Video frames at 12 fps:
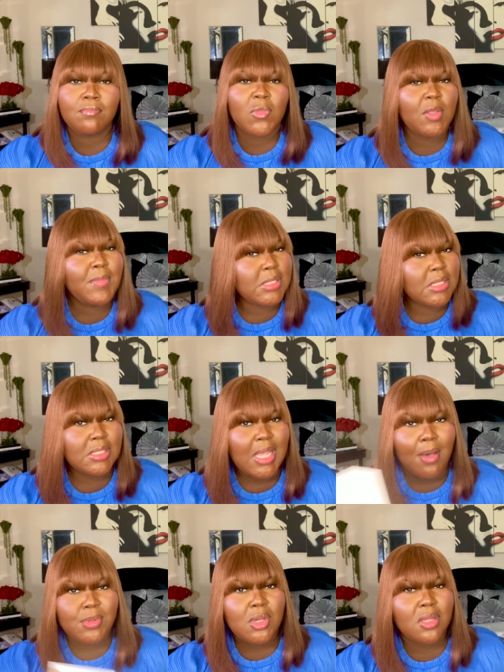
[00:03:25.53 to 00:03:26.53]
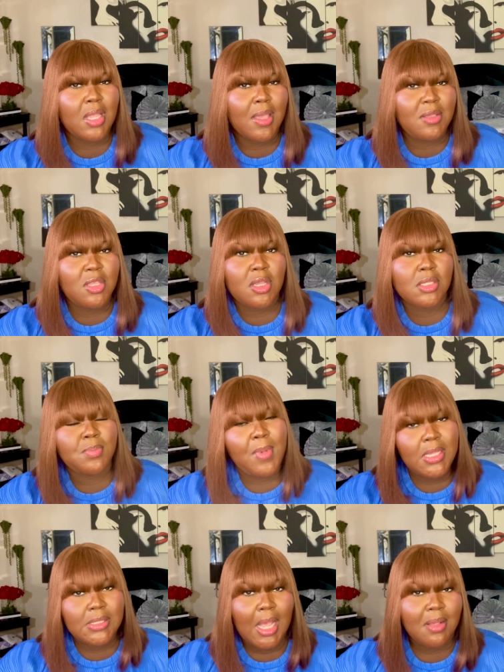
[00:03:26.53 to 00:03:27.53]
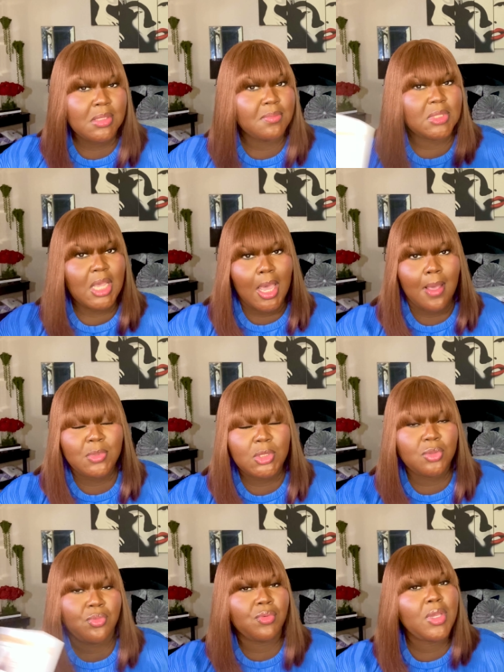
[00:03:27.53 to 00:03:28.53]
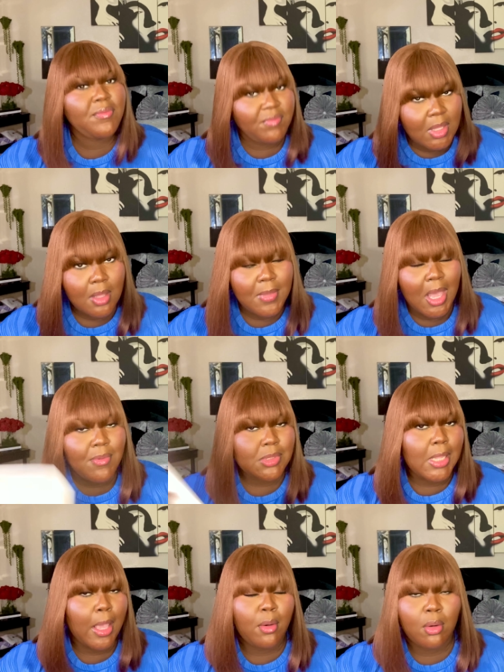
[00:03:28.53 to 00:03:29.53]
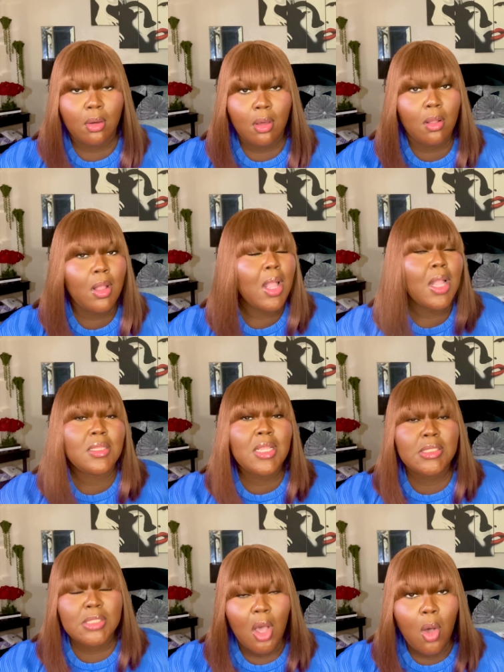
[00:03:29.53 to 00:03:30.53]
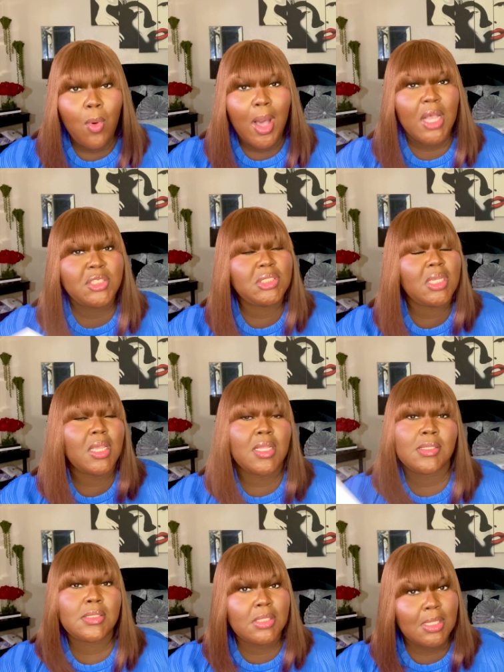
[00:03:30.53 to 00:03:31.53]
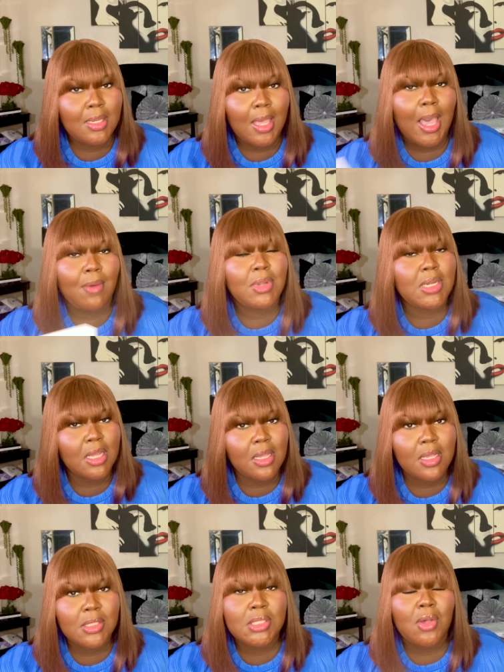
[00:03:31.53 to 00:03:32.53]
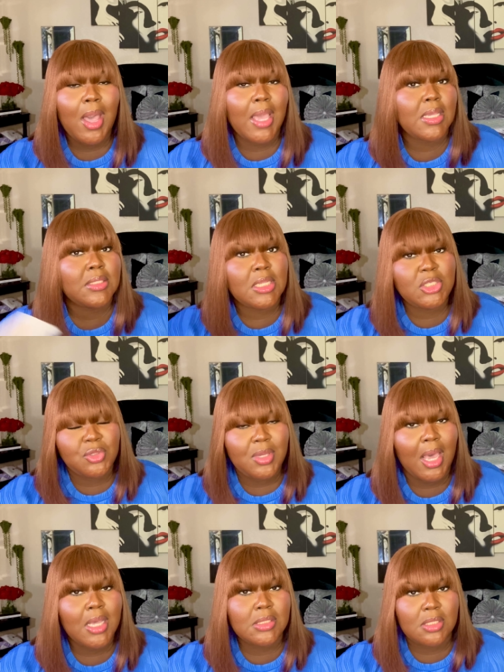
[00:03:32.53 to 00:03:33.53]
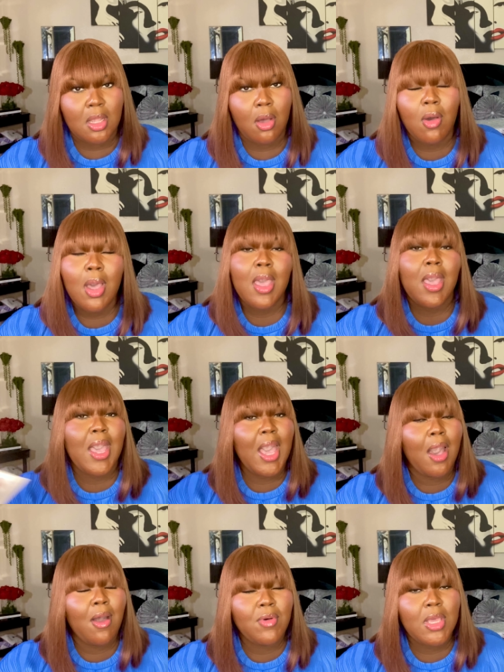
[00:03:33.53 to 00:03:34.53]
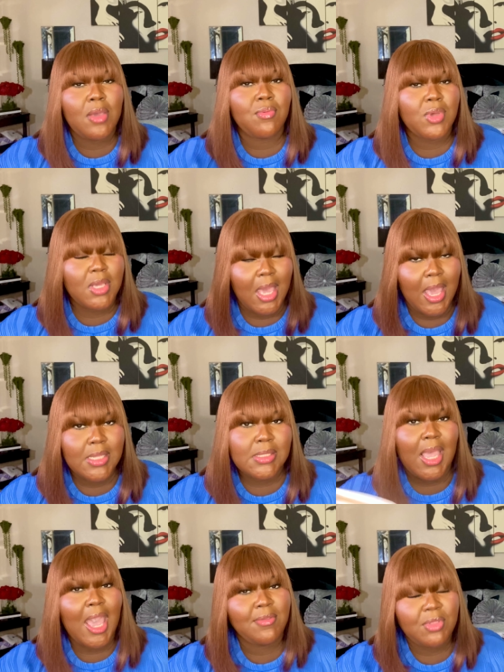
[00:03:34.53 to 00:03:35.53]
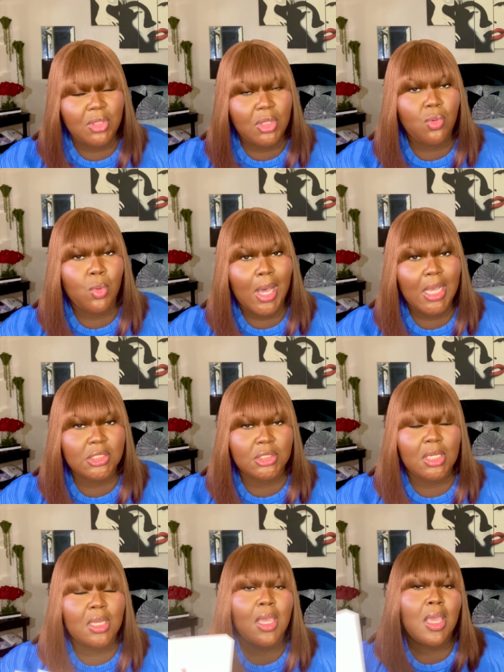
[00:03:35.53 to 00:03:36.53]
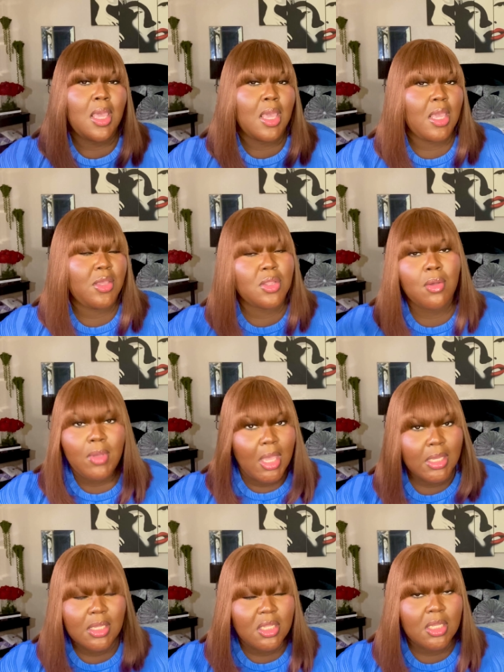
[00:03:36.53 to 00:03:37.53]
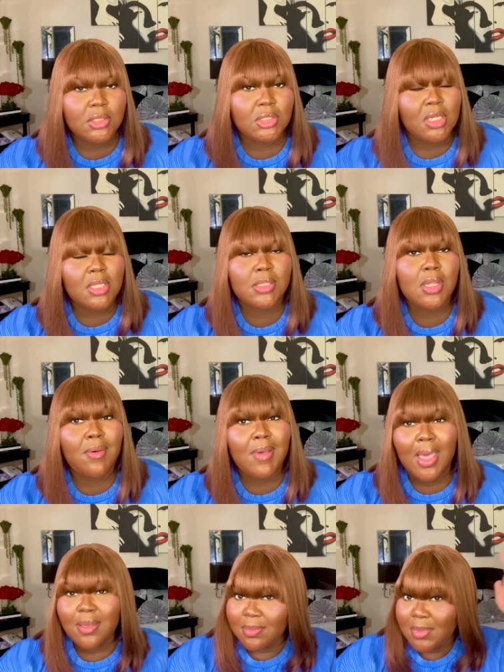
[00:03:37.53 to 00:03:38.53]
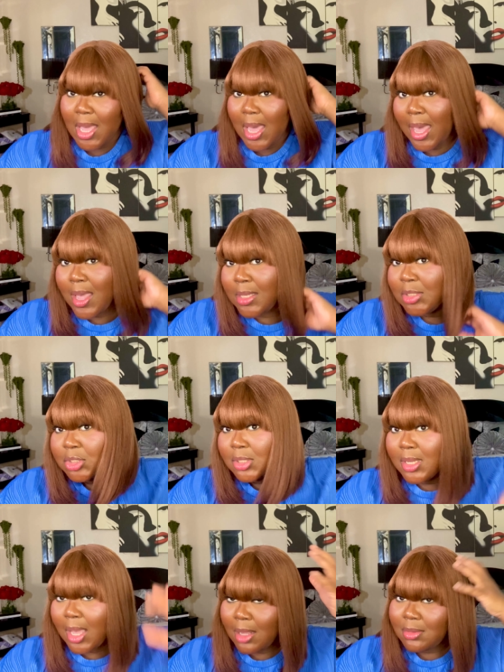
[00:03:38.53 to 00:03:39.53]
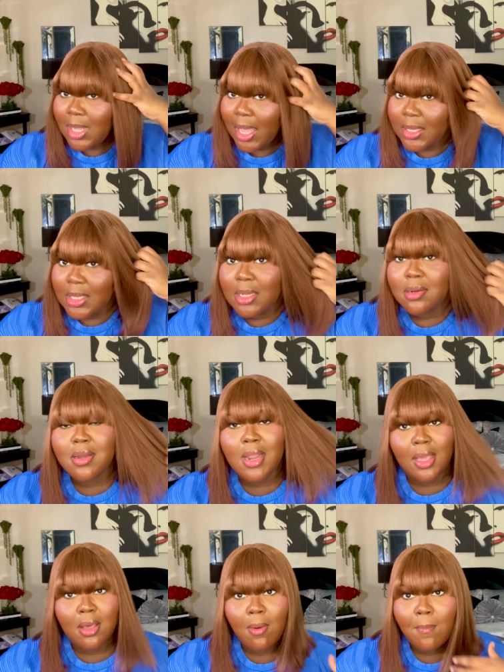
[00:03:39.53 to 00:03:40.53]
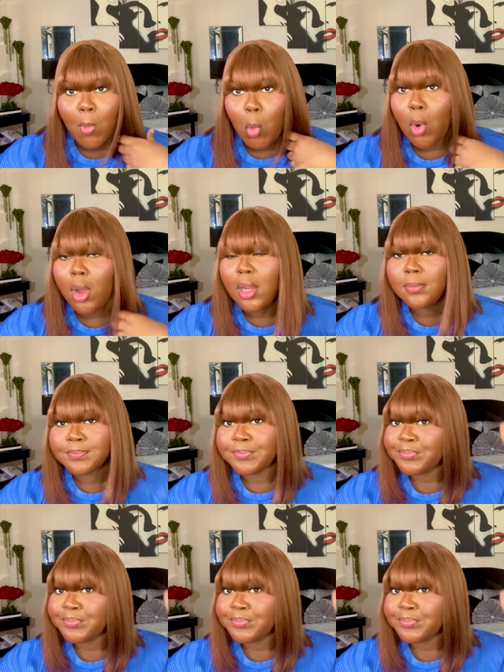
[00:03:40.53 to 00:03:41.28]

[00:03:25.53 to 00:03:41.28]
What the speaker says: But since I was gonna space out some time to refilm it, I was like, girl, let's co-wash it and see how it does, so I can let you guys know how it reacts after you wash it and and condition it. So actually I like it now more